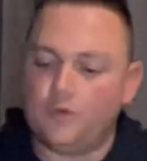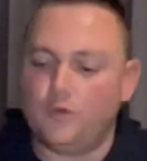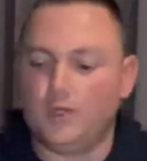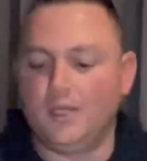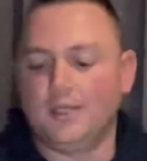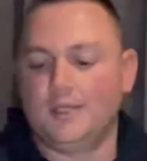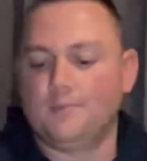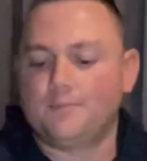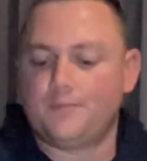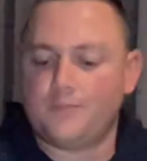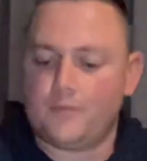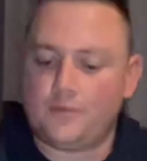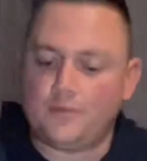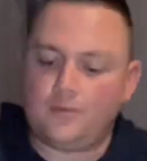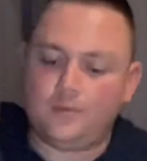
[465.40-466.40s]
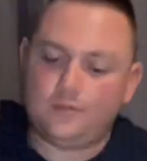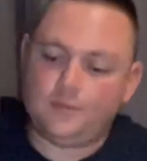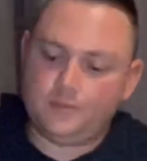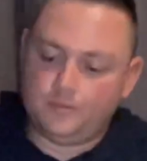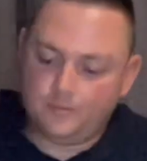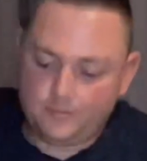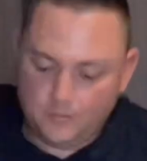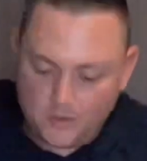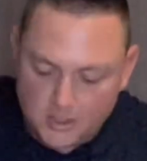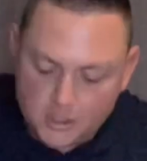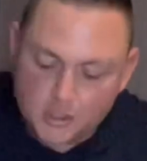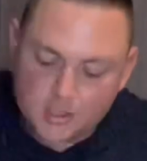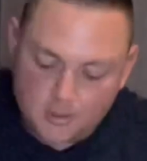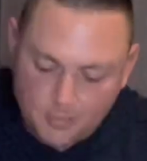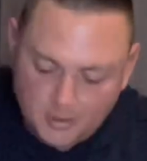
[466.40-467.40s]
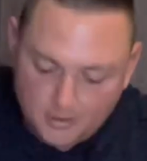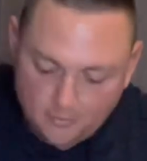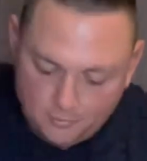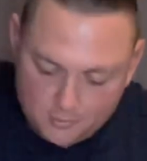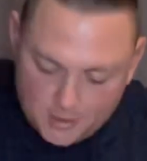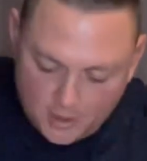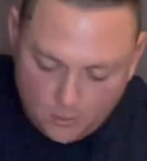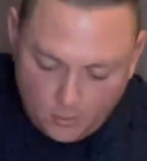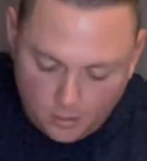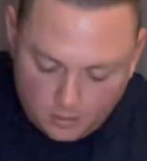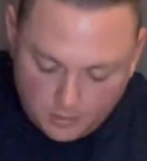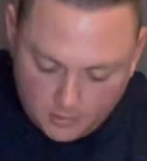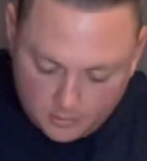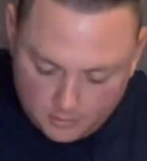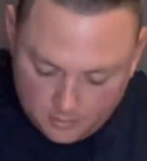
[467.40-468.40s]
really, there's just a big difference in quality.